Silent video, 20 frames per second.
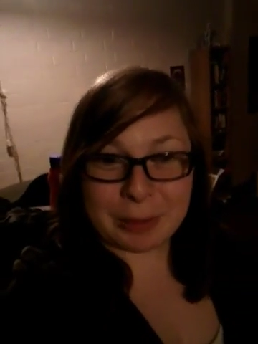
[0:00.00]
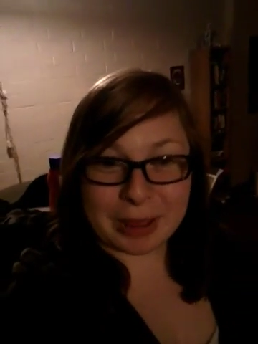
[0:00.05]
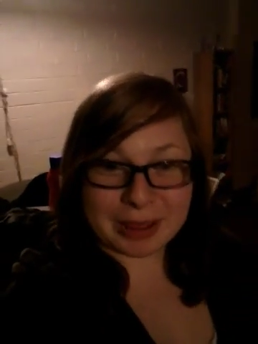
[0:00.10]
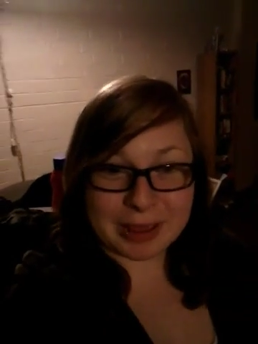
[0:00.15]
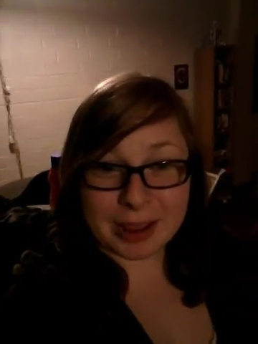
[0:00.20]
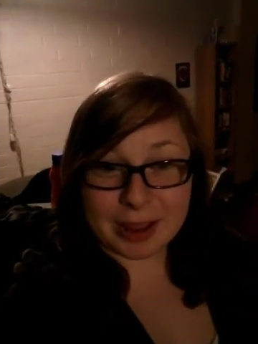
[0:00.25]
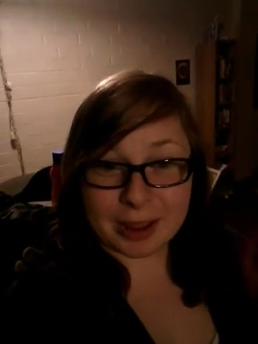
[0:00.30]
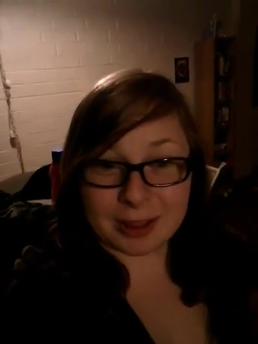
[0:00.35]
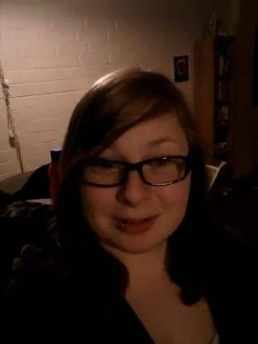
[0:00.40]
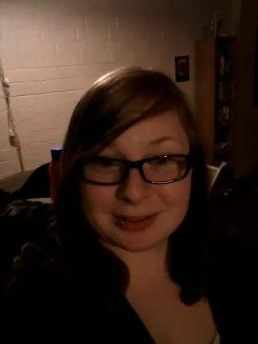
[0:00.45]
but
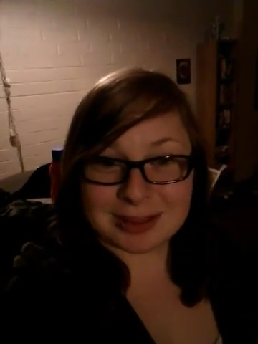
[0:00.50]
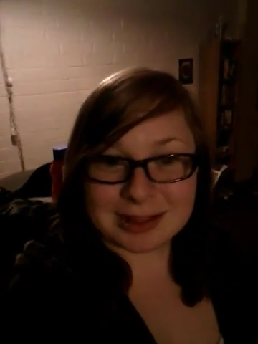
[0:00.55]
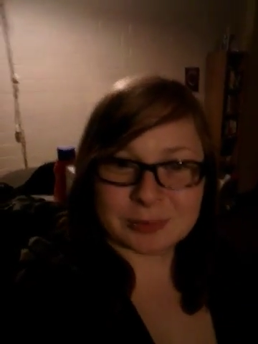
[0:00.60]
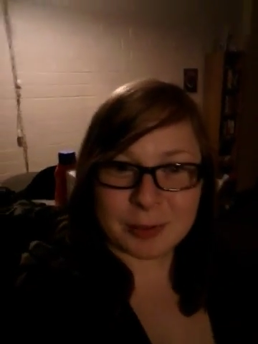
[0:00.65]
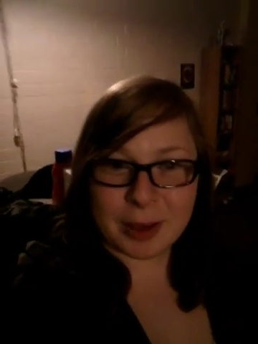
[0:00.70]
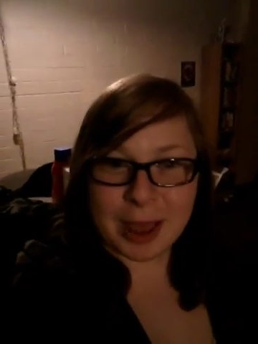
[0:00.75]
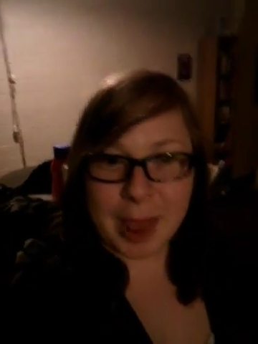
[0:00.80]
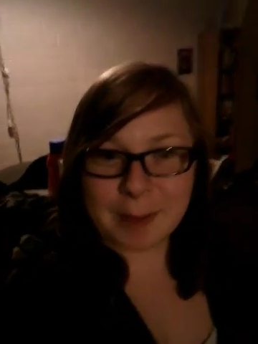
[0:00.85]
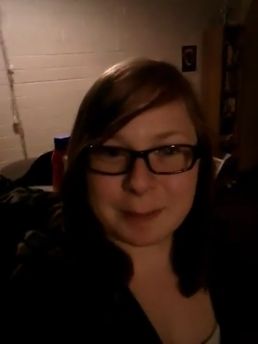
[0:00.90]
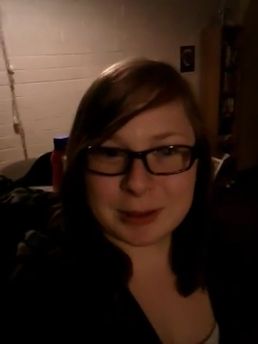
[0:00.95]
yeah, that's
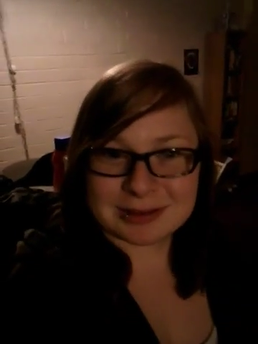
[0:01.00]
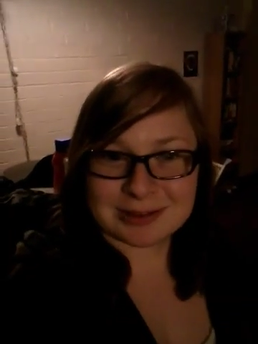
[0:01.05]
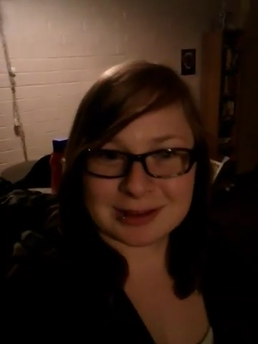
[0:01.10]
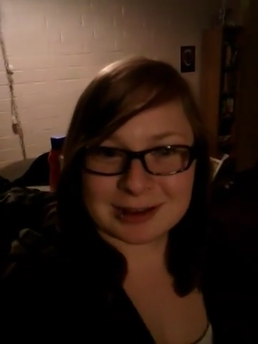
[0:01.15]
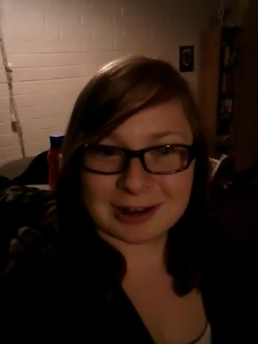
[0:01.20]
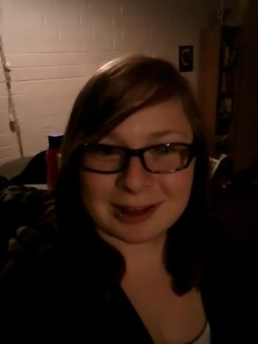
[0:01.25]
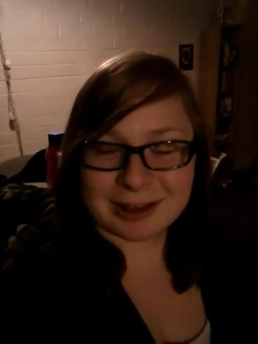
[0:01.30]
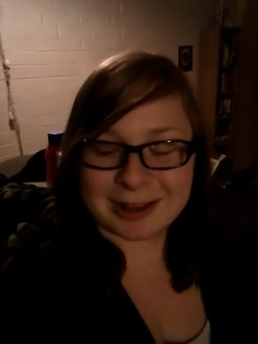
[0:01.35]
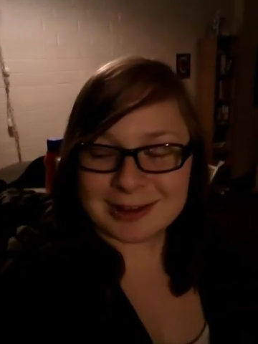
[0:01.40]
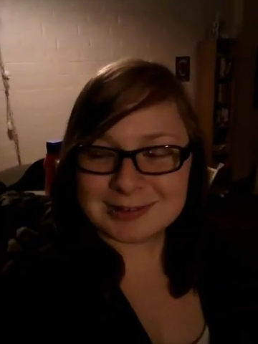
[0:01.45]
what happened
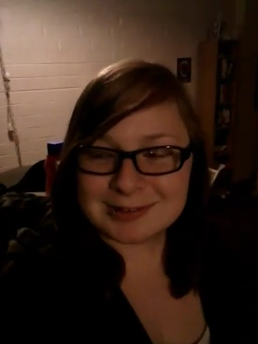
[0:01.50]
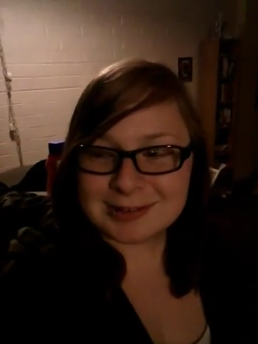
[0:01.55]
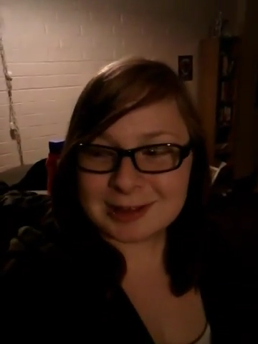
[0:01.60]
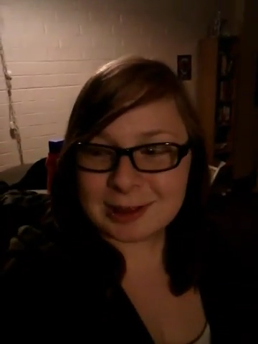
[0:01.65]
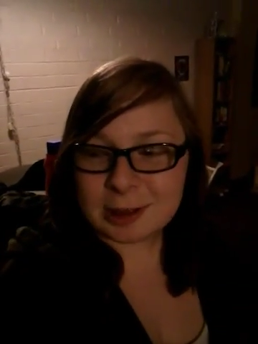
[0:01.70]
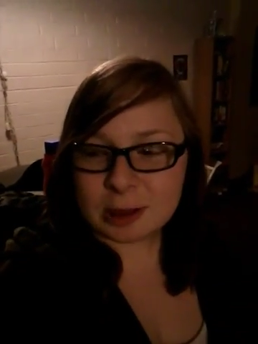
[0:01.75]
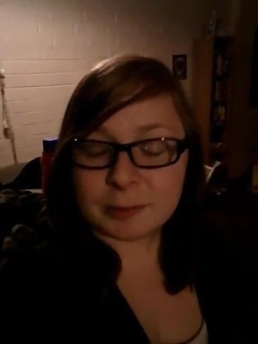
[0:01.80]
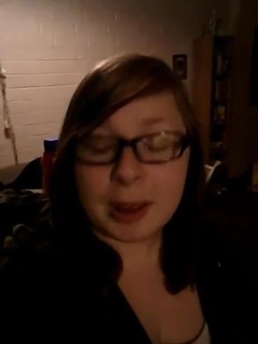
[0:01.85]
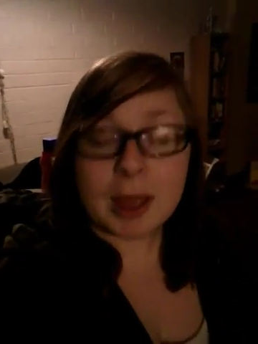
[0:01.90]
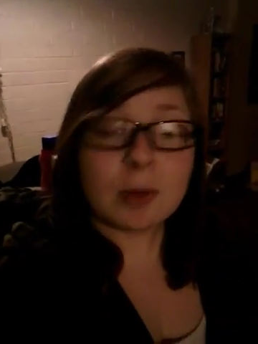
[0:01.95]
tonight.
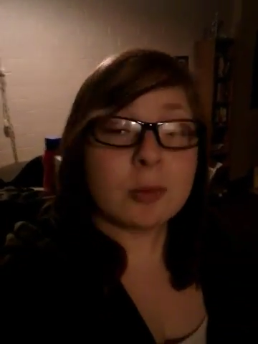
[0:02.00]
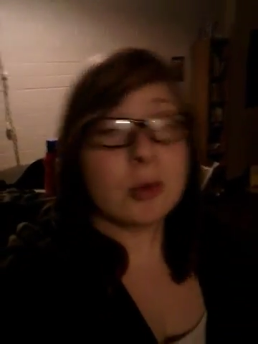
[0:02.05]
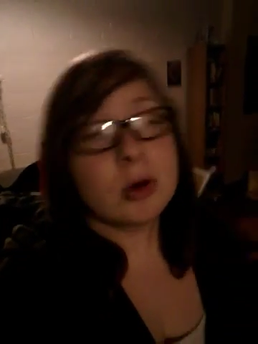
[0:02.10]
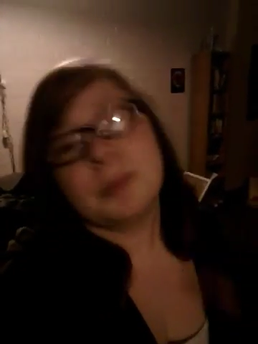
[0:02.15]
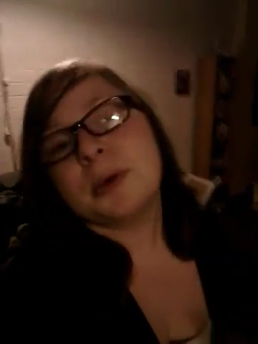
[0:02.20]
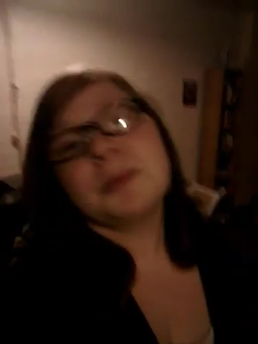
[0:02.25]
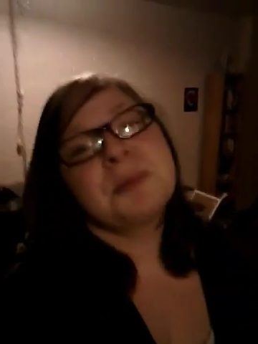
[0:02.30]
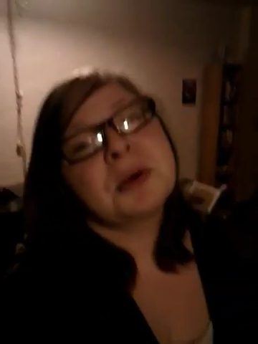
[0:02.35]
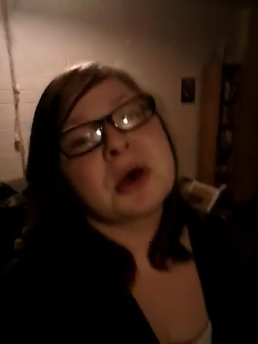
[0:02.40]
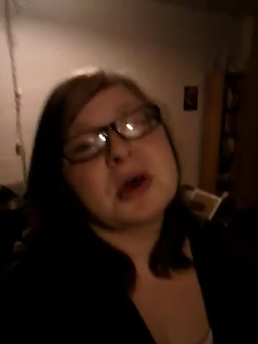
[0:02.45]
Um, I will
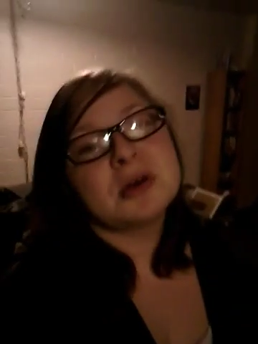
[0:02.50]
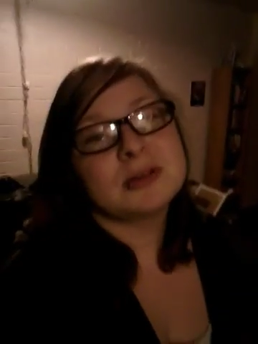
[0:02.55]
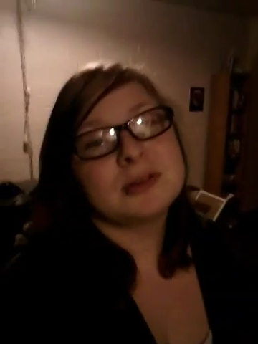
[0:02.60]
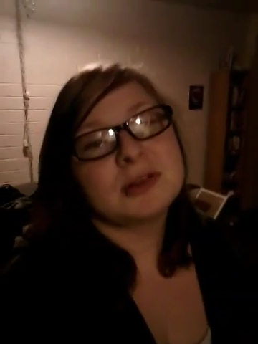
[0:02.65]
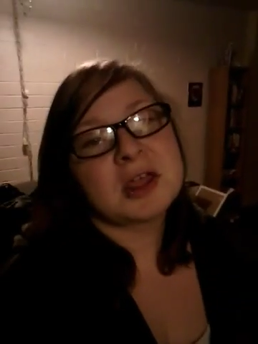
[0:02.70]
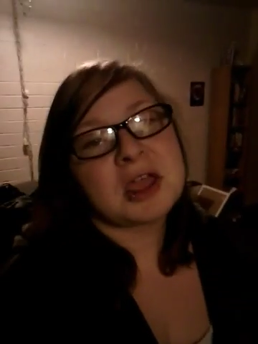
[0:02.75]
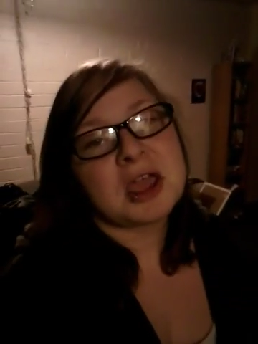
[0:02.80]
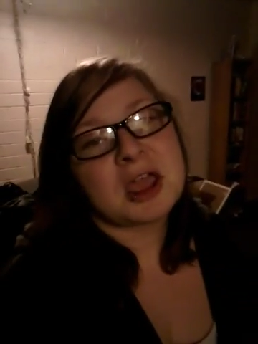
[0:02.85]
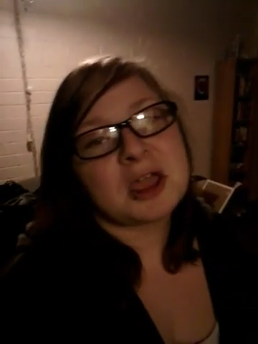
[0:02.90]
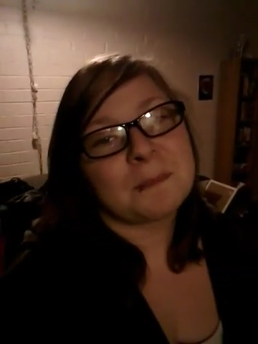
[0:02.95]
be
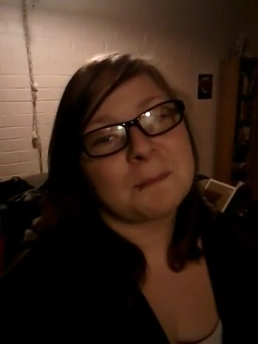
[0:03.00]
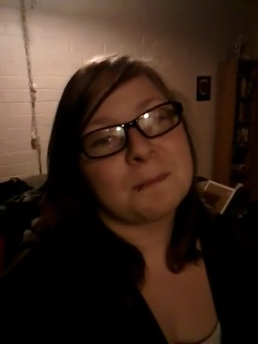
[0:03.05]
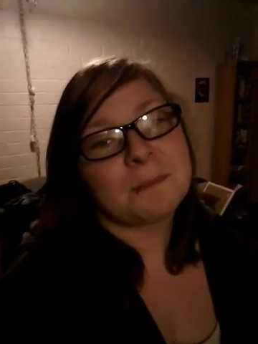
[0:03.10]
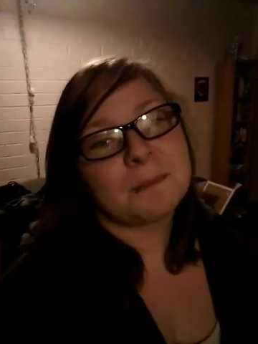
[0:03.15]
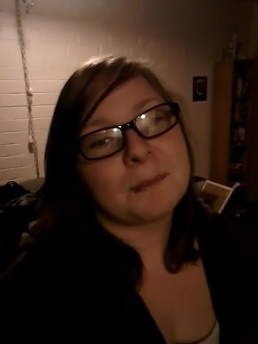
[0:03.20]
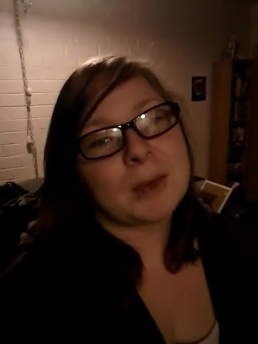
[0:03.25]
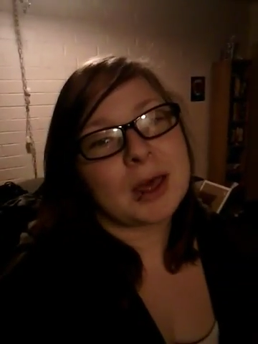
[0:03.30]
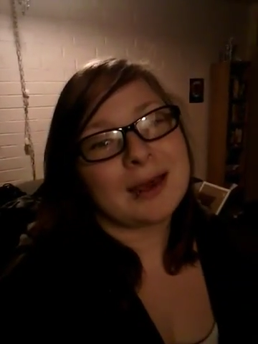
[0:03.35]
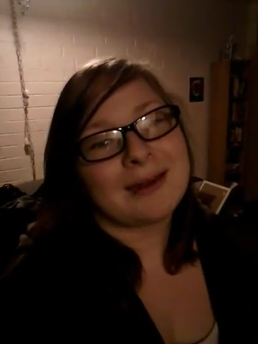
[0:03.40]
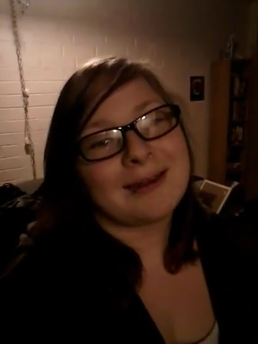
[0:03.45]
posting
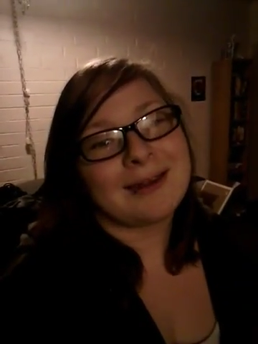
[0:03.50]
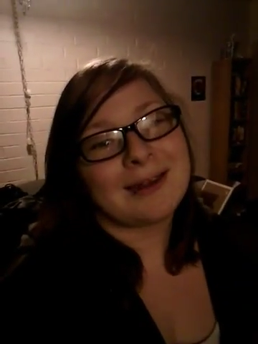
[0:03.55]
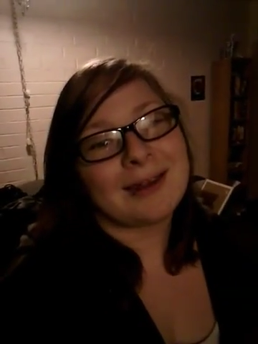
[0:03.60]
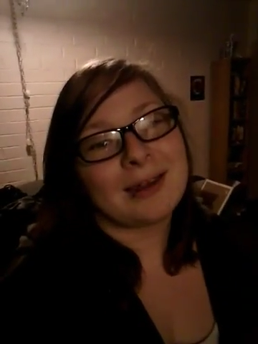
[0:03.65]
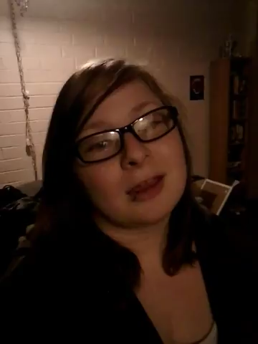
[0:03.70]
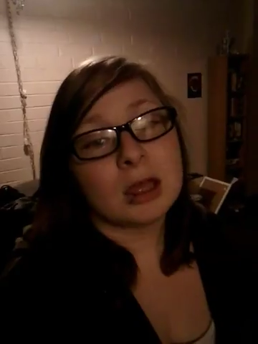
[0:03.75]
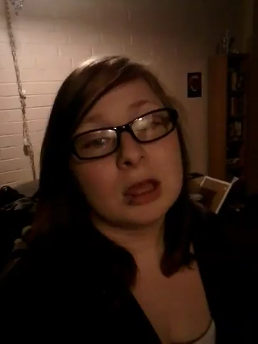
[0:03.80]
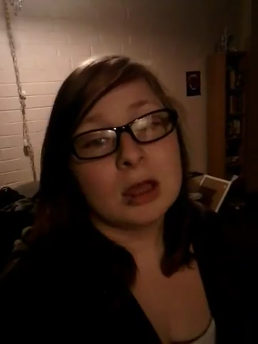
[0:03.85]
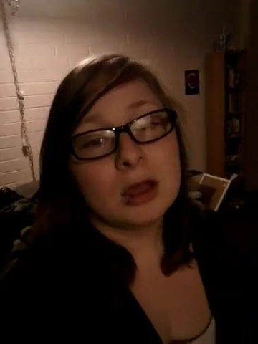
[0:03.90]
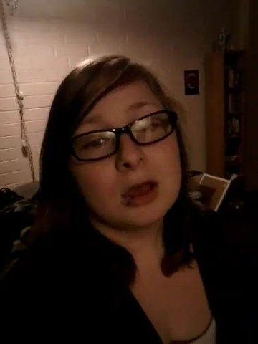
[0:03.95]

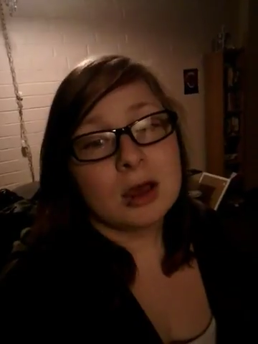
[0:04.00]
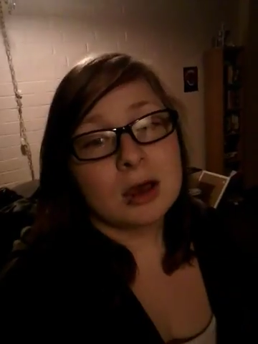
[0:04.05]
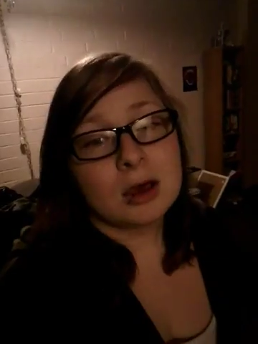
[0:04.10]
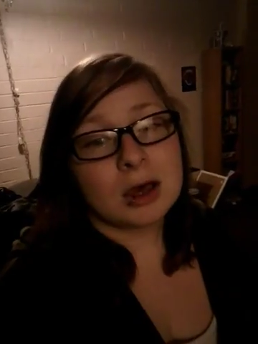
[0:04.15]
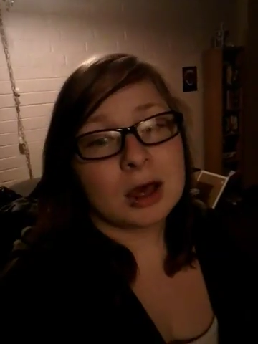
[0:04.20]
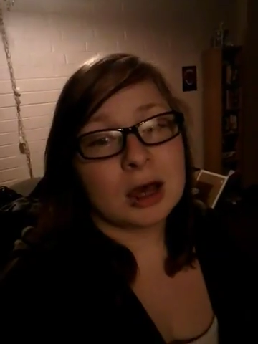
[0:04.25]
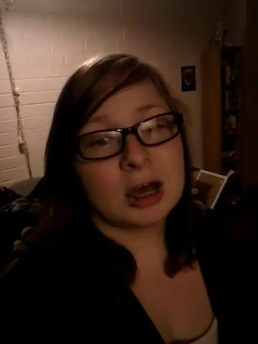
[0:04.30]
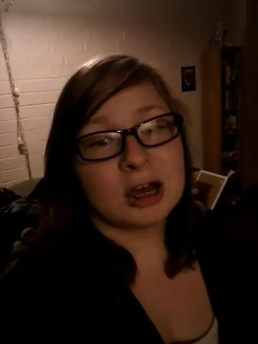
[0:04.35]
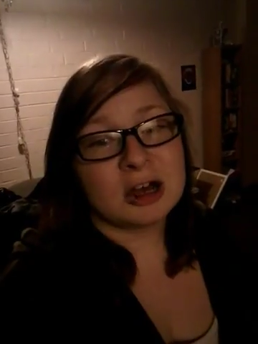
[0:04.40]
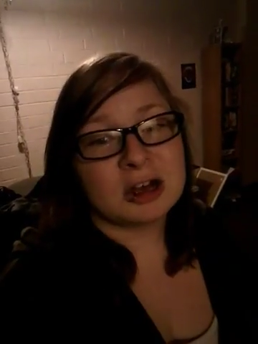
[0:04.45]
my
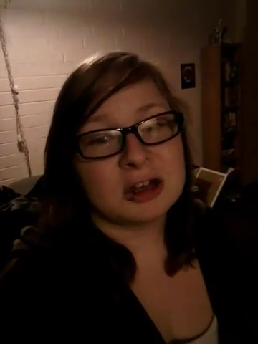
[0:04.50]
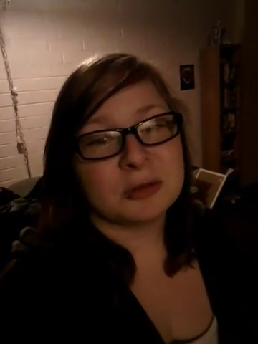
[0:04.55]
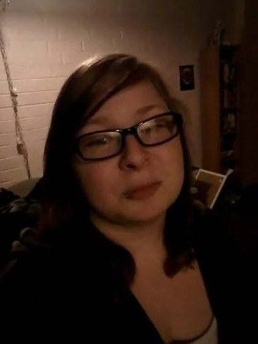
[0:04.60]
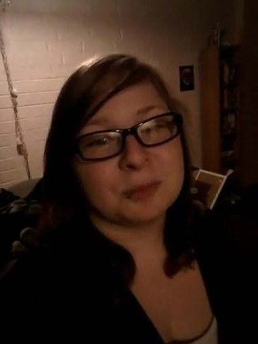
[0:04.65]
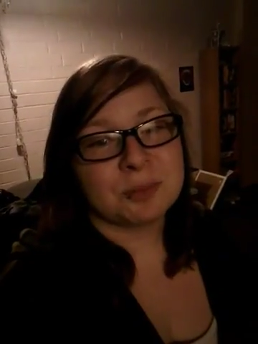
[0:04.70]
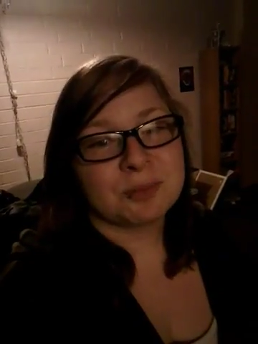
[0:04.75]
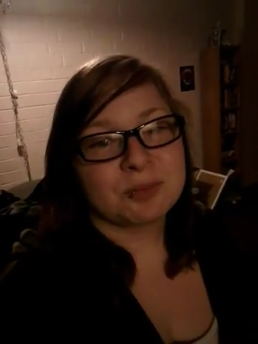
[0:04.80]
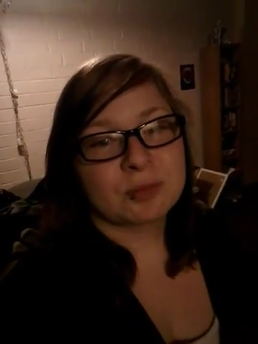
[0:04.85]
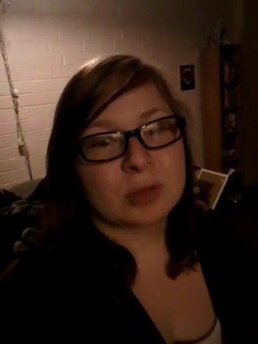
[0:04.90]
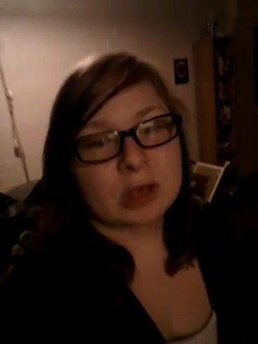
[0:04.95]

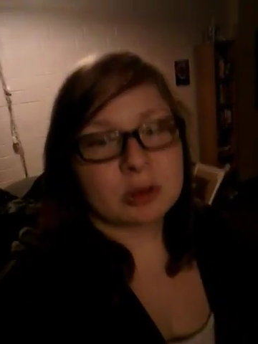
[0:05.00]
um,